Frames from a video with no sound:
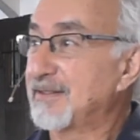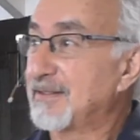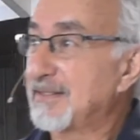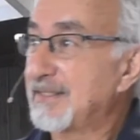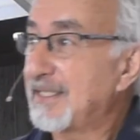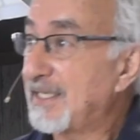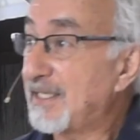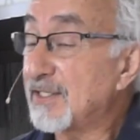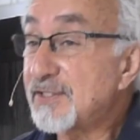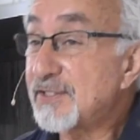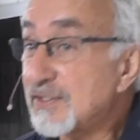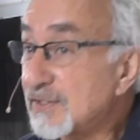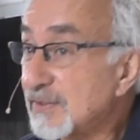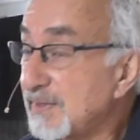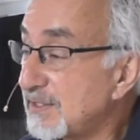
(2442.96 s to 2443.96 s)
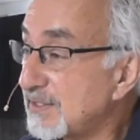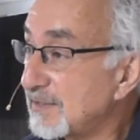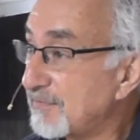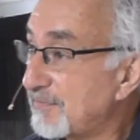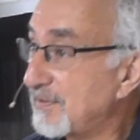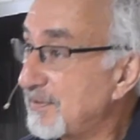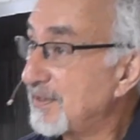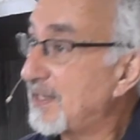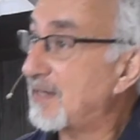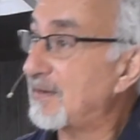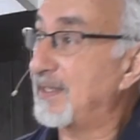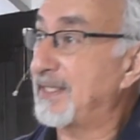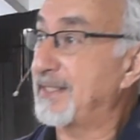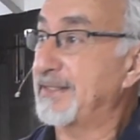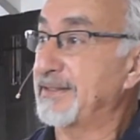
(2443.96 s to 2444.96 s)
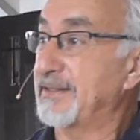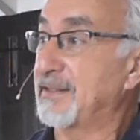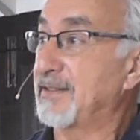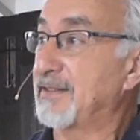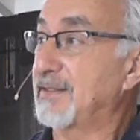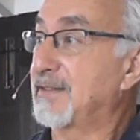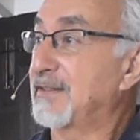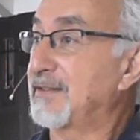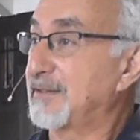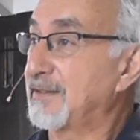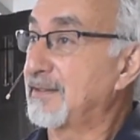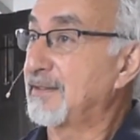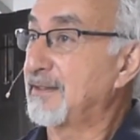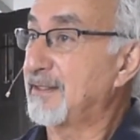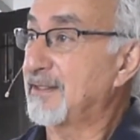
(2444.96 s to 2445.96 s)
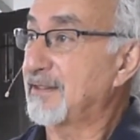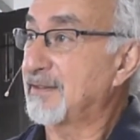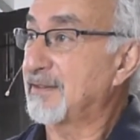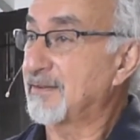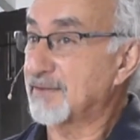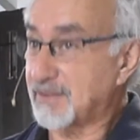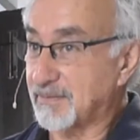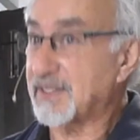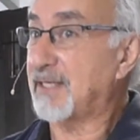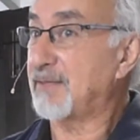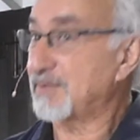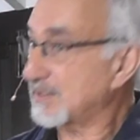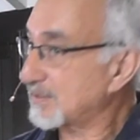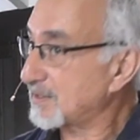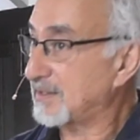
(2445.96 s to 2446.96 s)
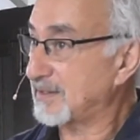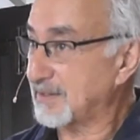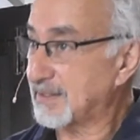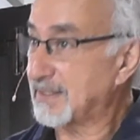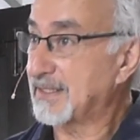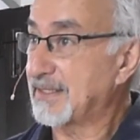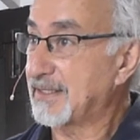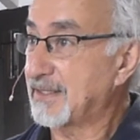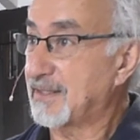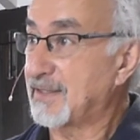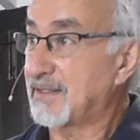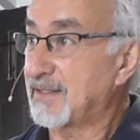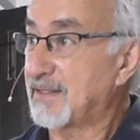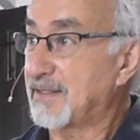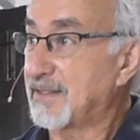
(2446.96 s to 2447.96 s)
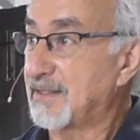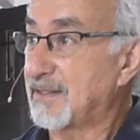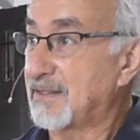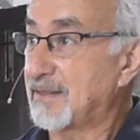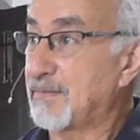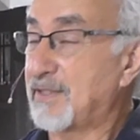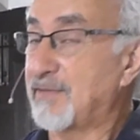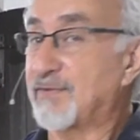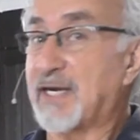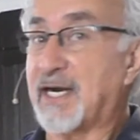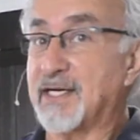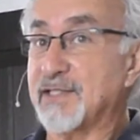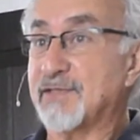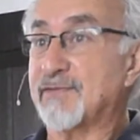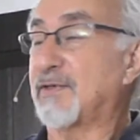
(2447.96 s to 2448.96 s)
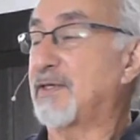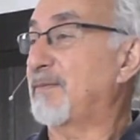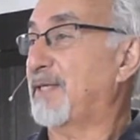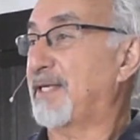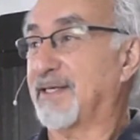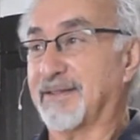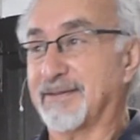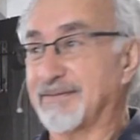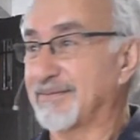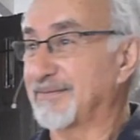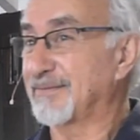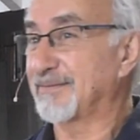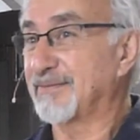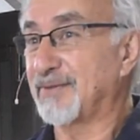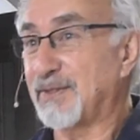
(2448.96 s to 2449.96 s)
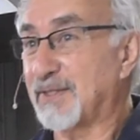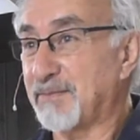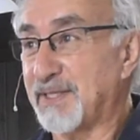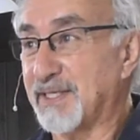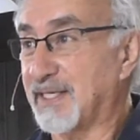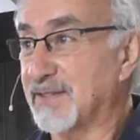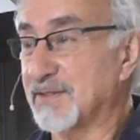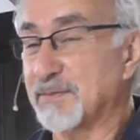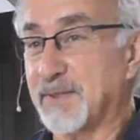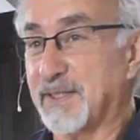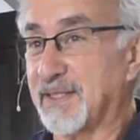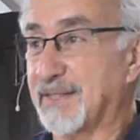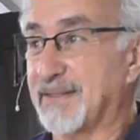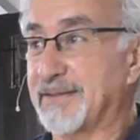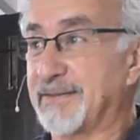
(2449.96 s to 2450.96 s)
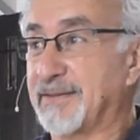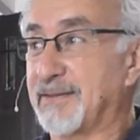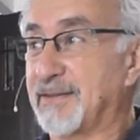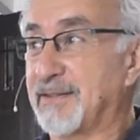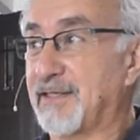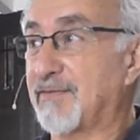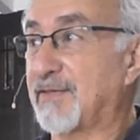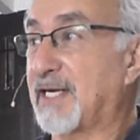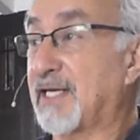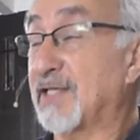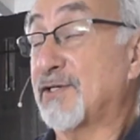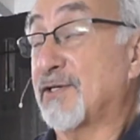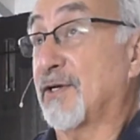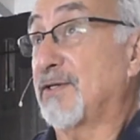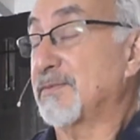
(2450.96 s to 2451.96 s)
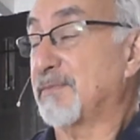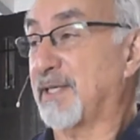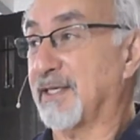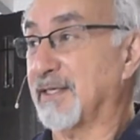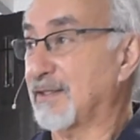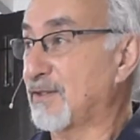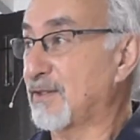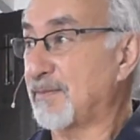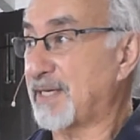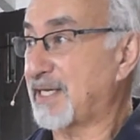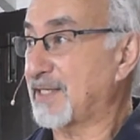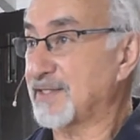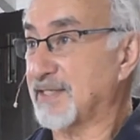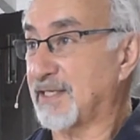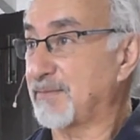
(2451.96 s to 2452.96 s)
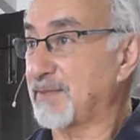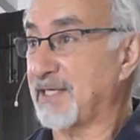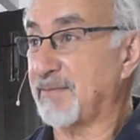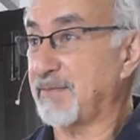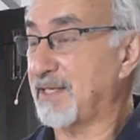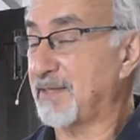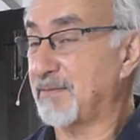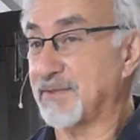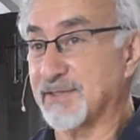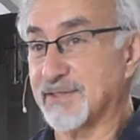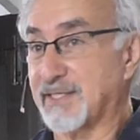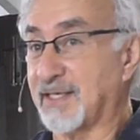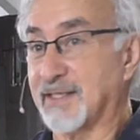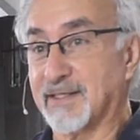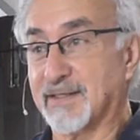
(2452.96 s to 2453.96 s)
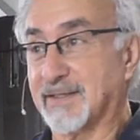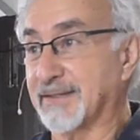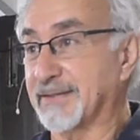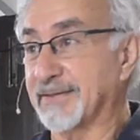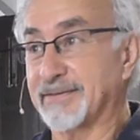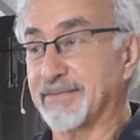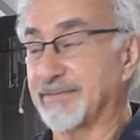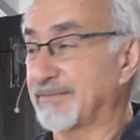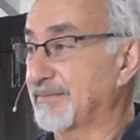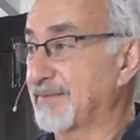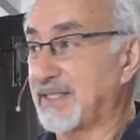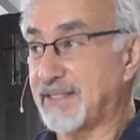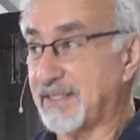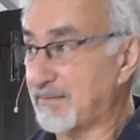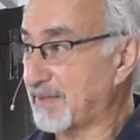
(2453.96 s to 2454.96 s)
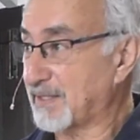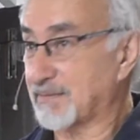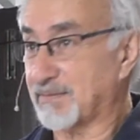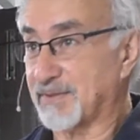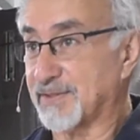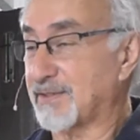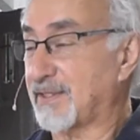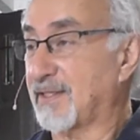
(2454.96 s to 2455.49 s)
And it's just so easy to feel that way sometimes, isn't it? But if God is for me, who can be against me? If God chose me, who am I to tell him that he made a mistake? He didn't make a mistake.